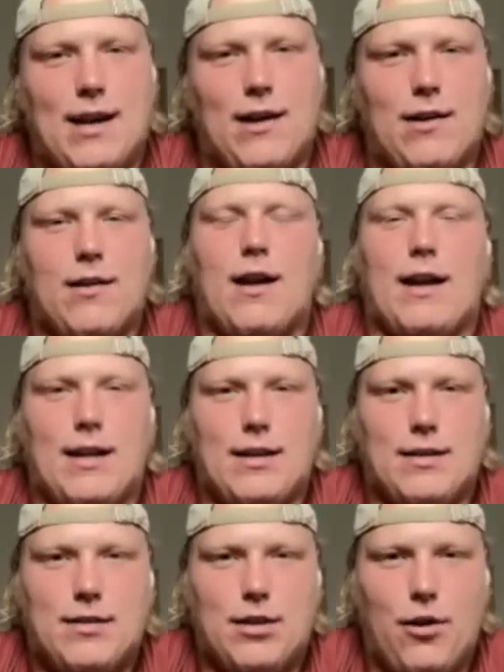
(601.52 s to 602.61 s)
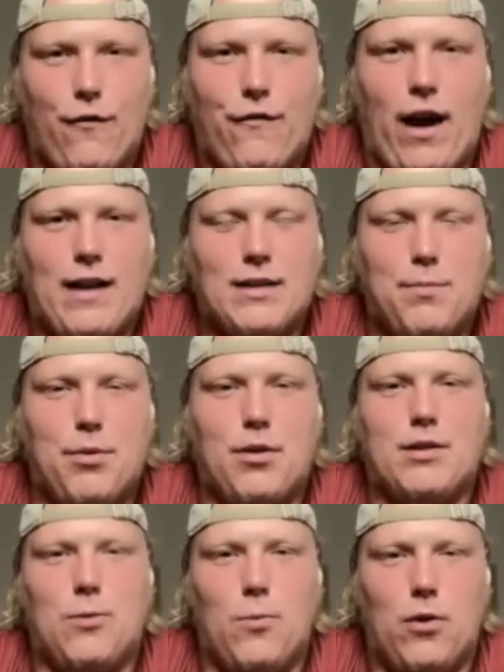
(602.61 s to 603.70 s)
there, I can, finally put
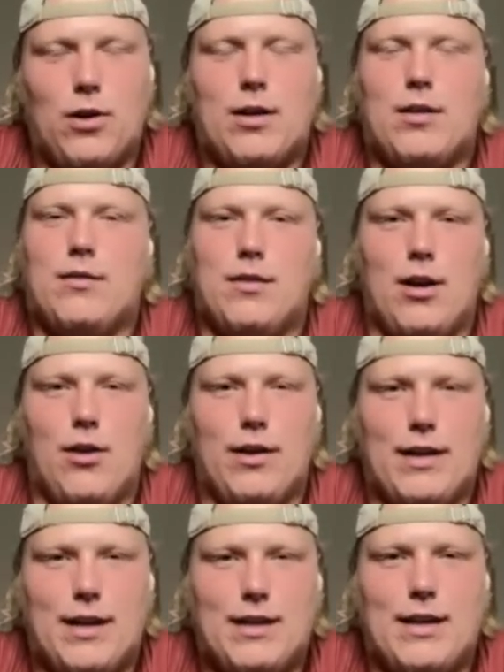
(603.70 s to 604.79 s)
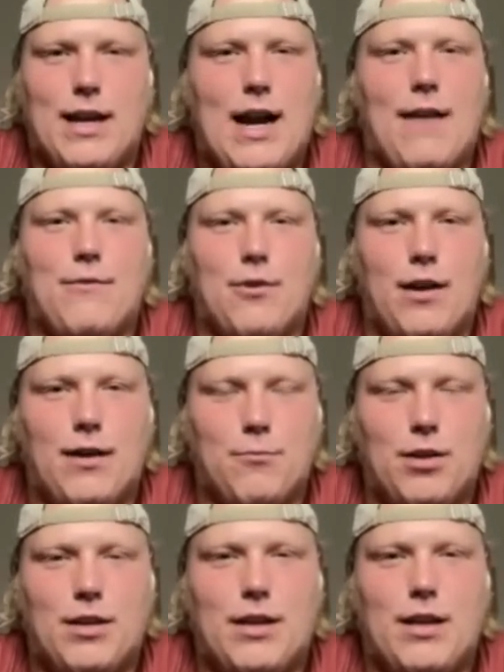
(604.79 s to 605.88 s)
it to work, and get after it and
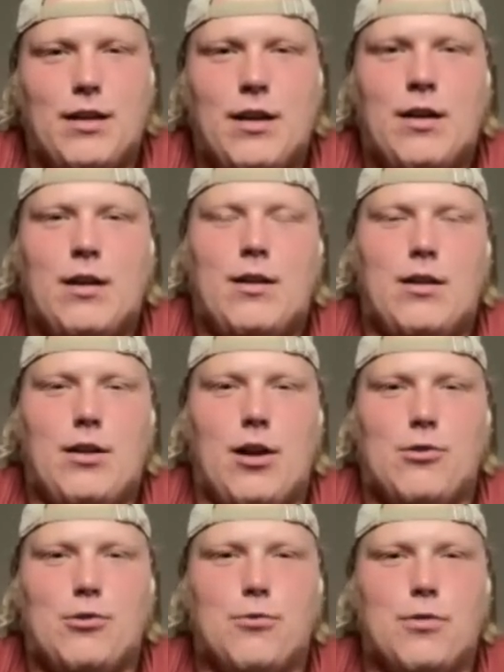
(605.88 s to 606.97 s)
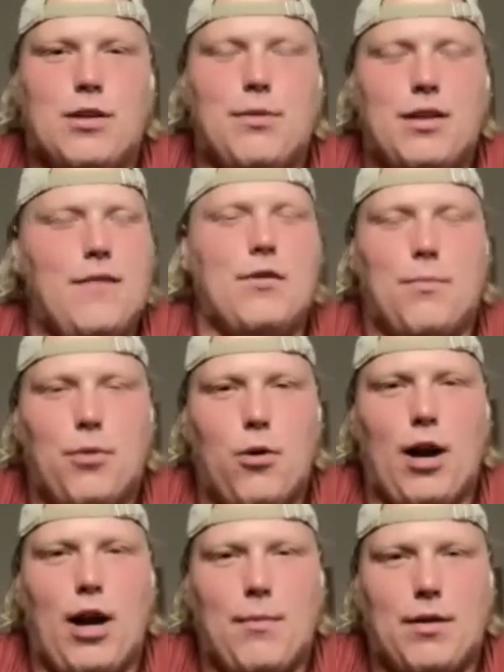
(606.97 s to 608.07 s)
really, truly believe in the
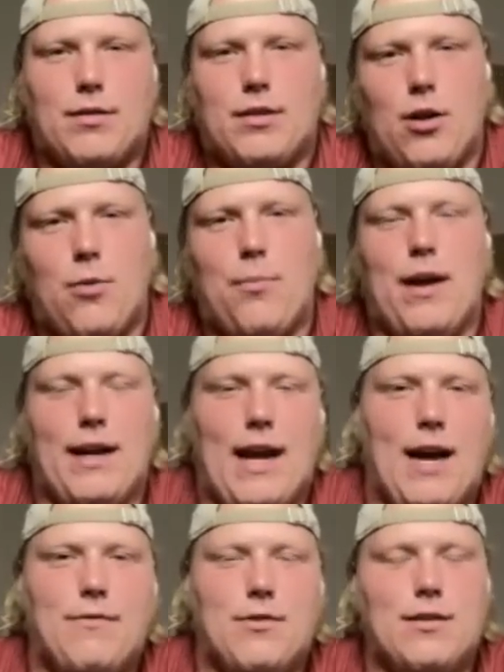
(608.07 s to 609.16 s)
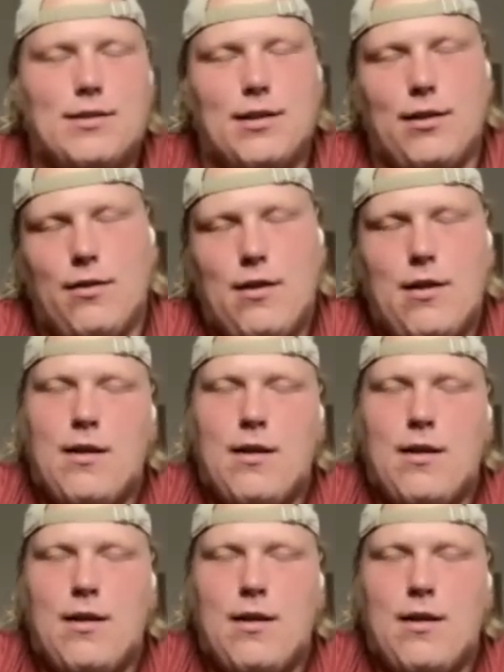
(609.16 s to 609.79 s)
program and, pick after it. So